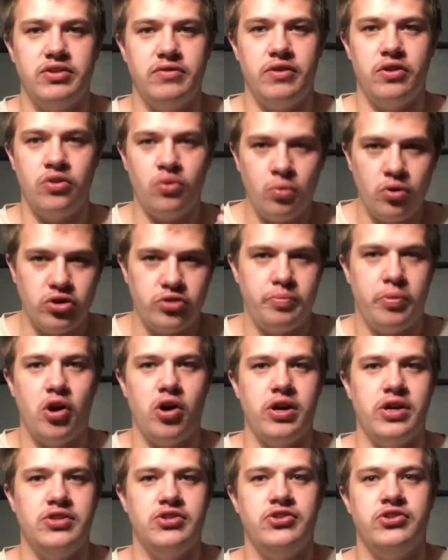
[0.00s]
And the worst part
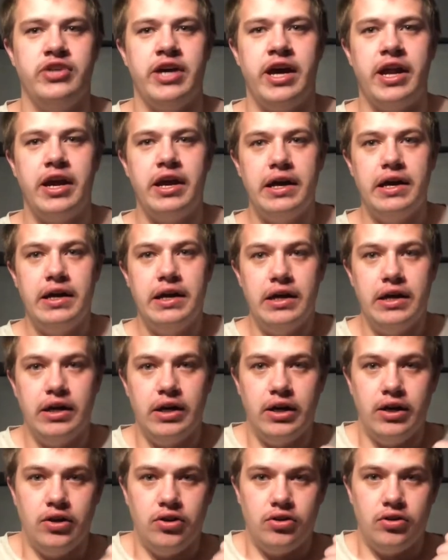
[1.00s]
is that
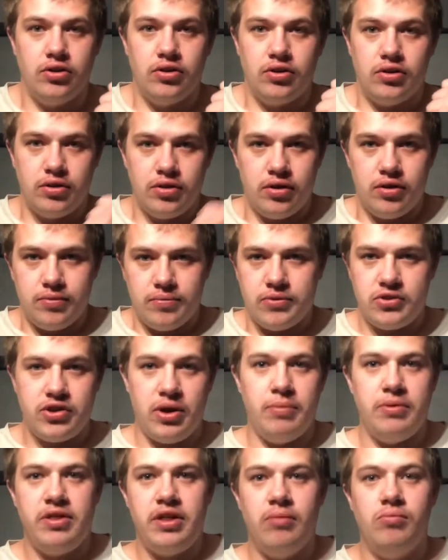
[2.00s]

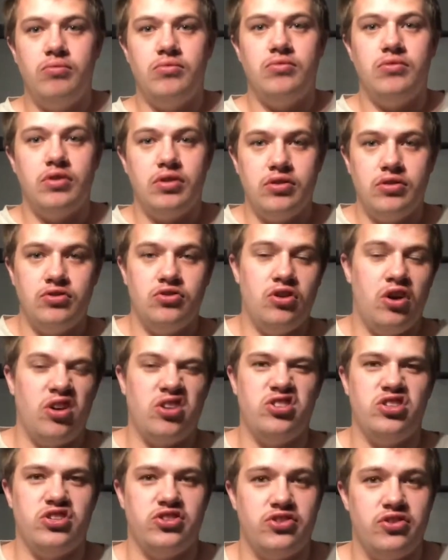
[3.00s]
some of them are
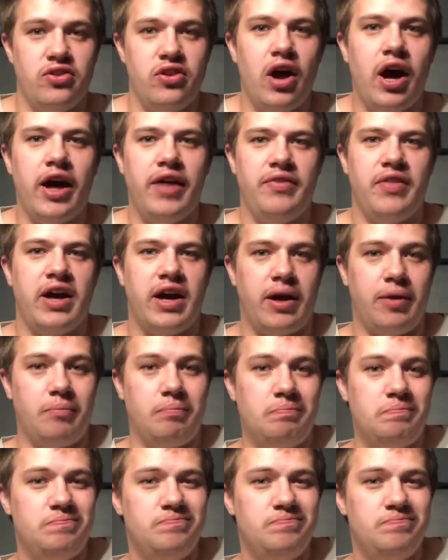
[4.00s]
just not that